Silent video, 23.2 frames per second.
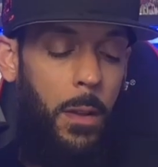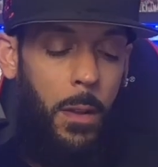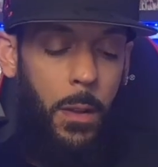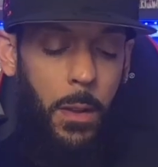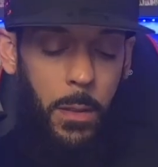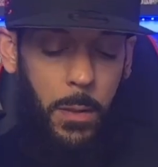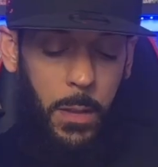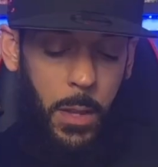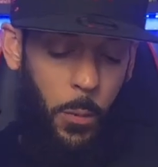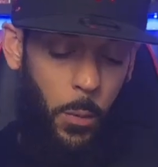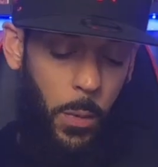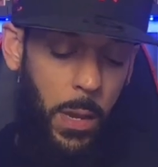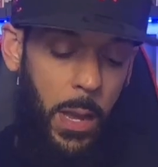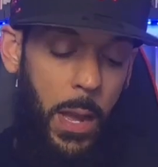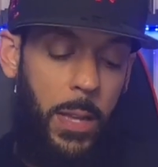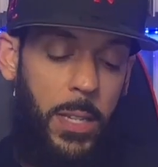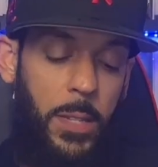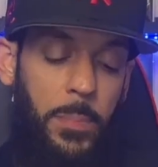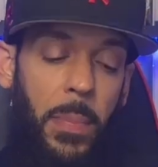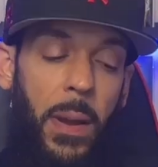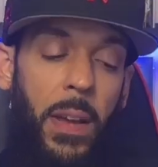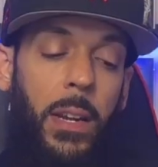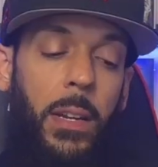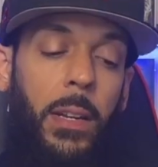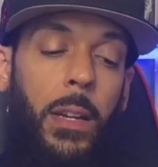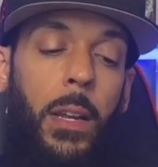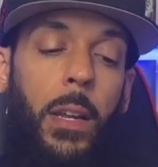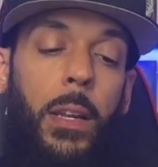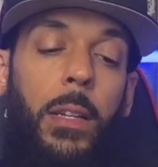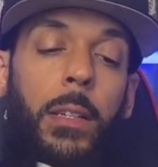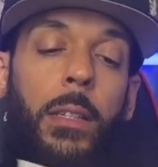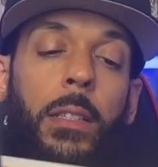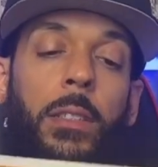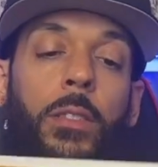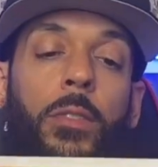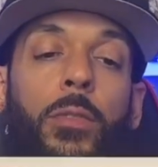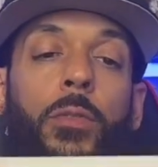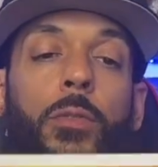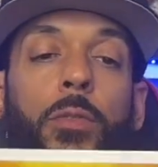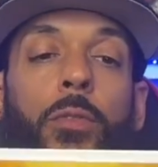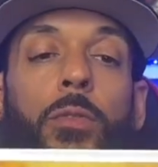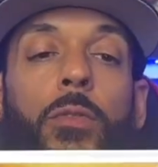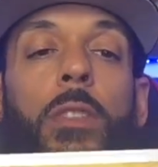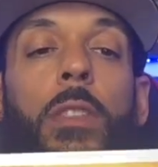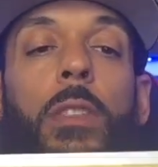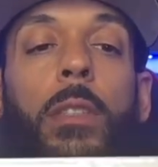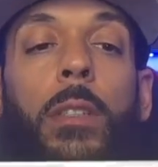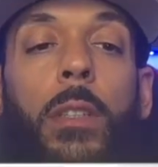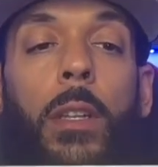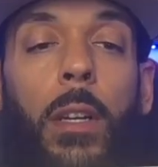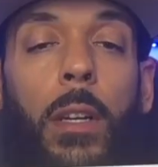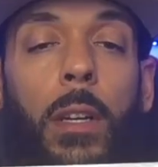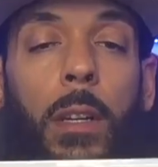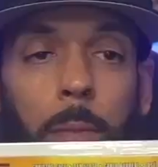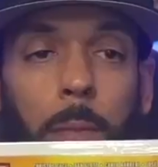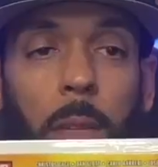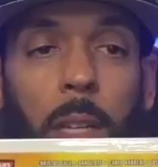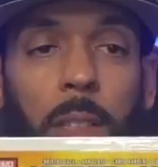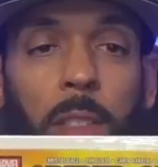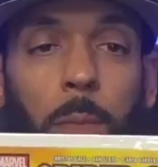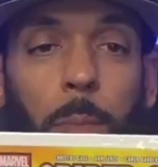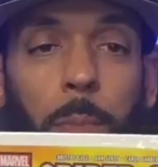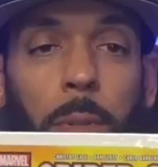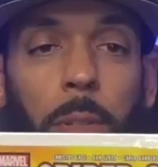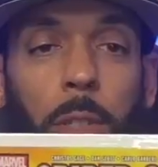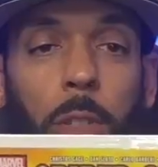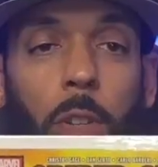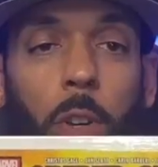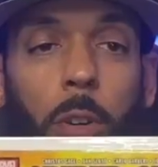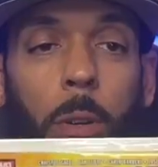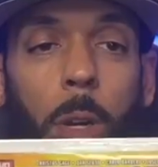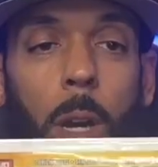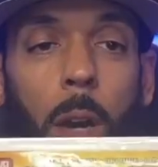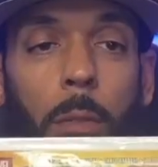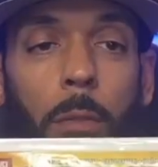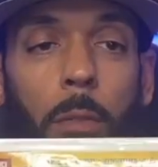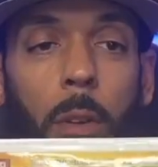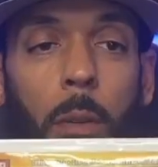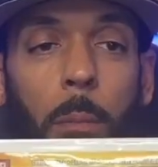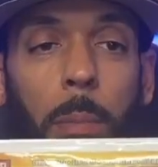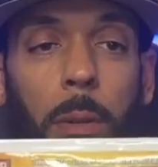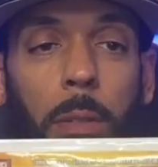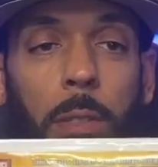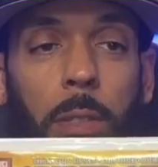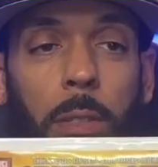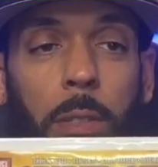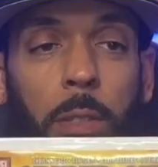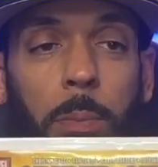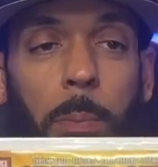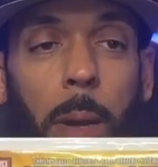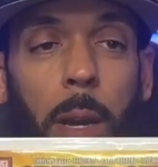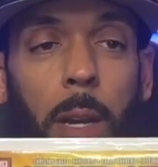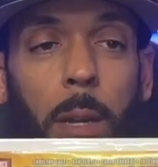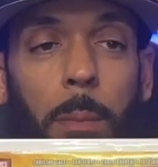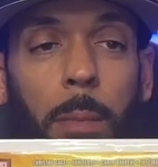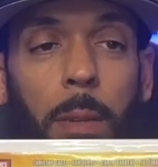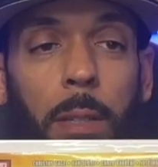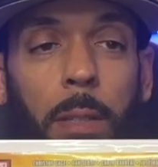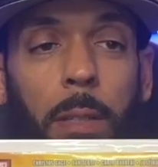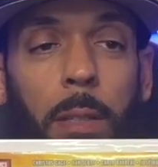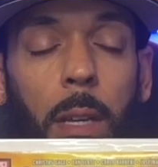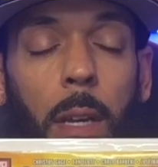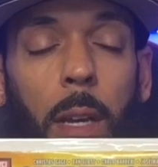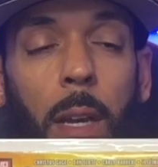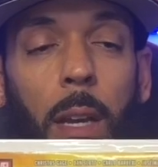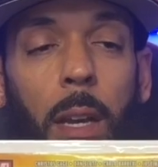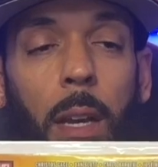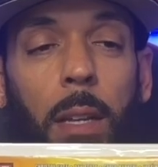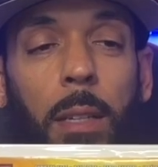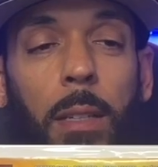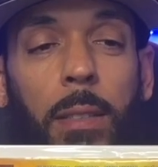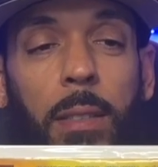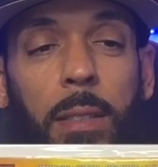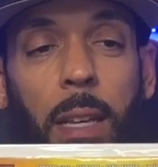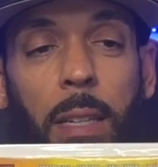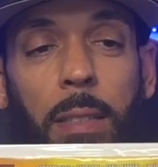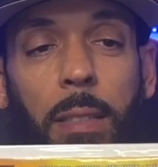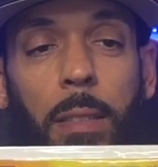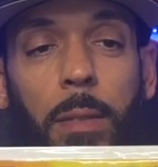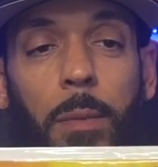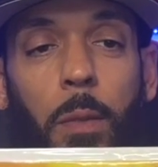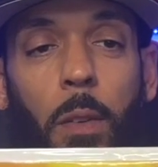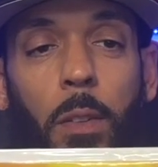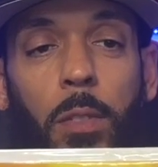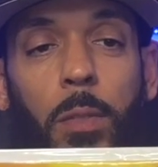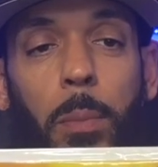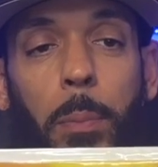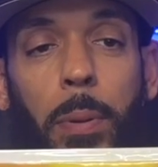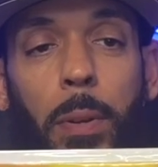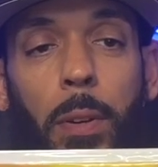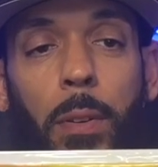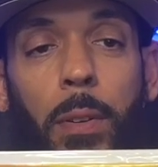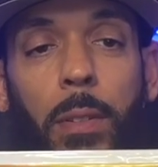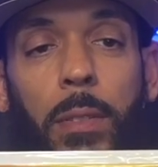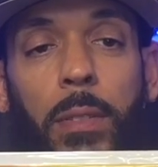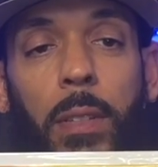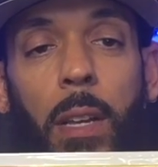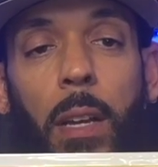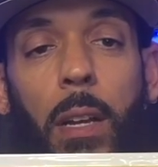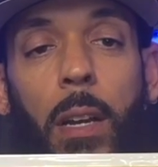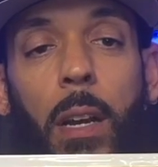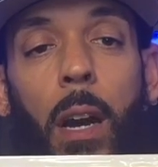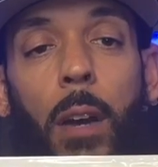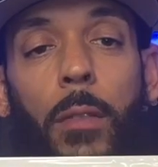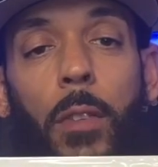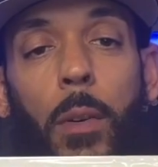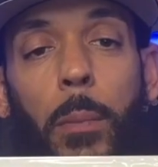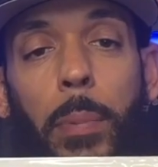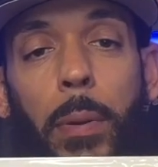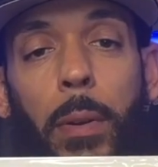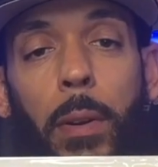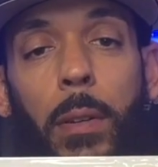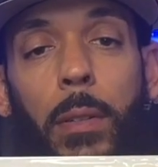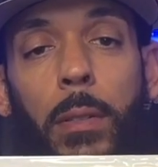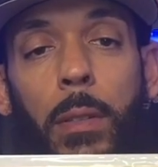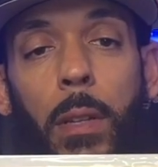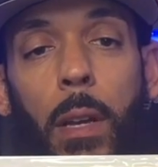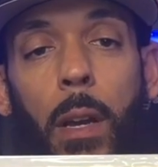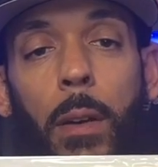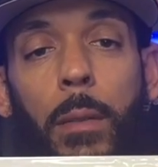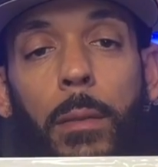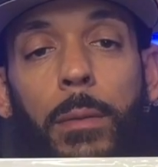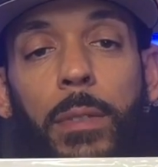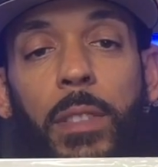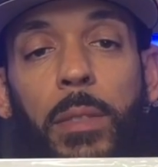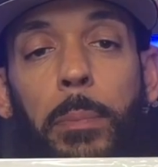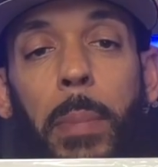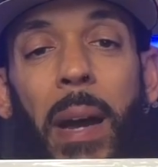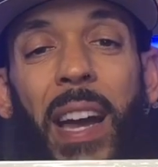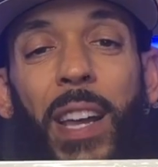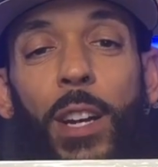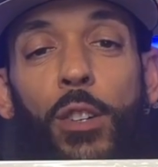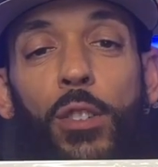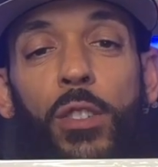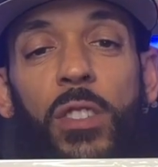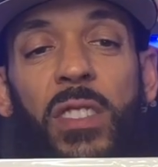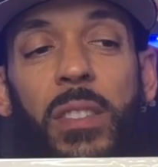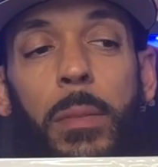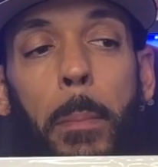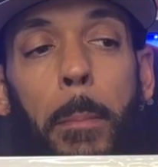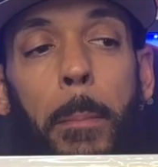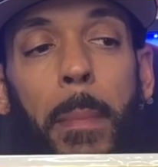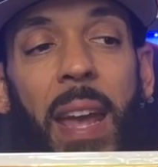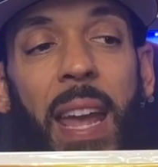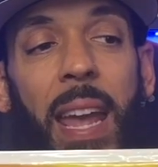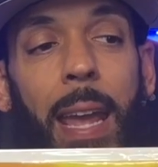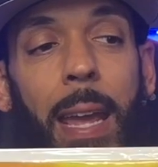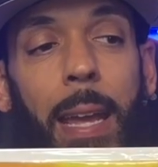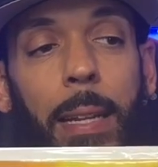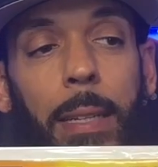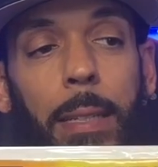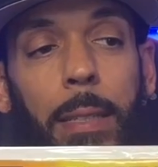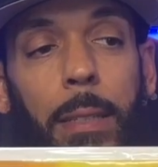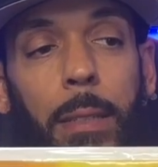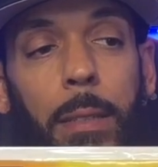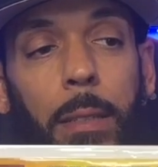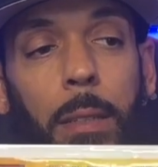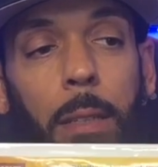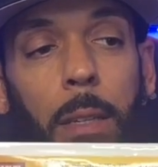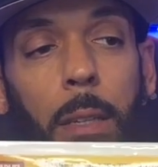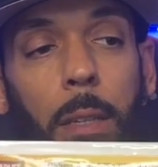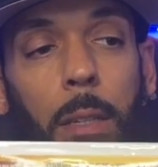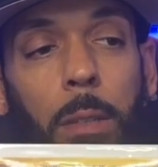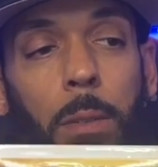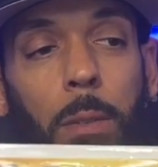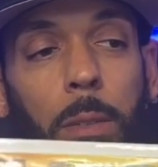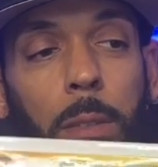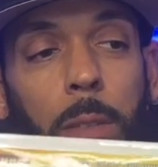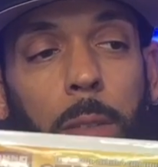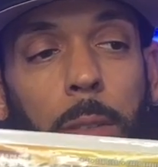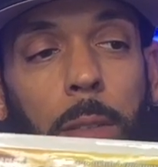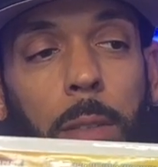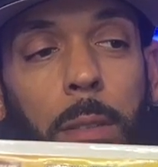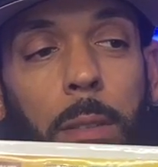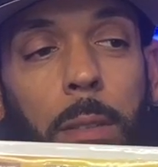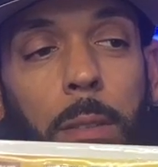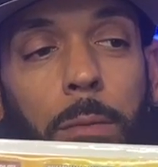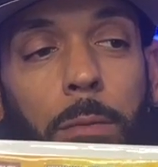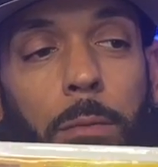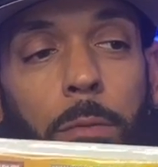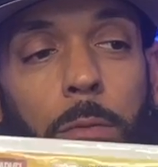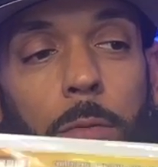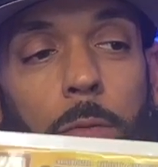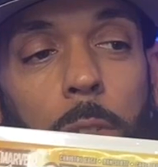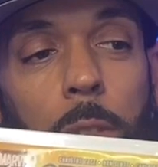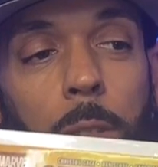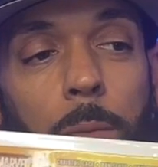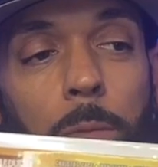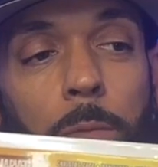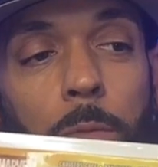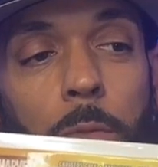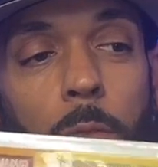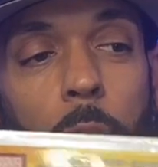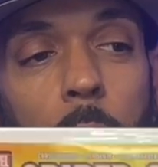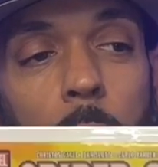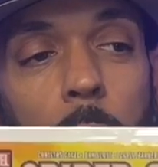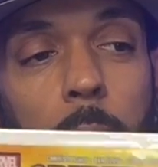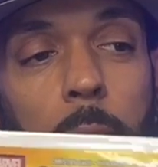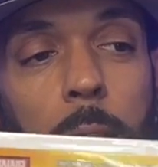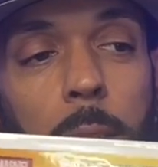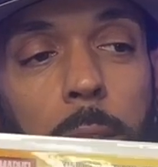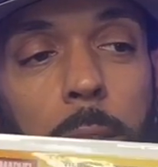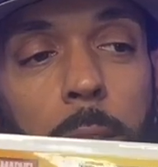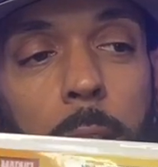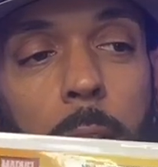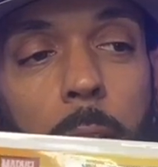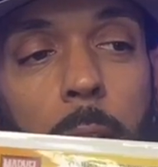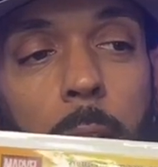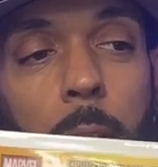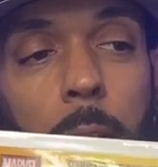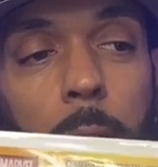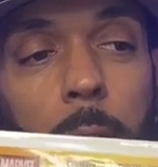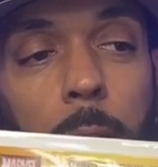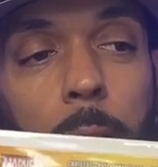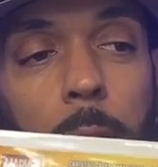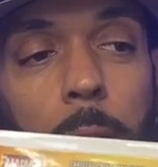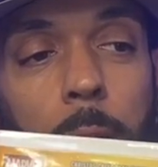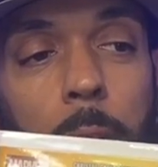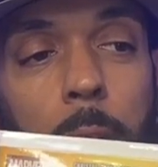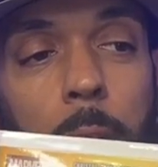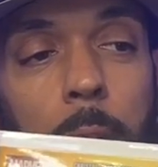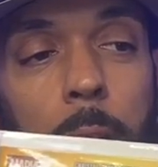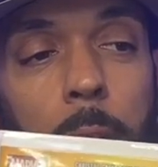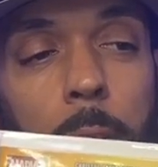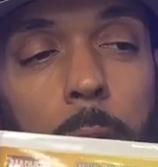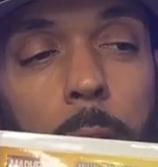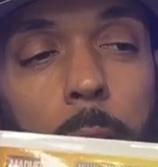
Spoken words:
Then we got Spider-Geddon Issue 3. That's a pretty dope cover of a bunch of the Spider-Men. This has the first appearance and cover appearance of Spider's Man, which is him right down there.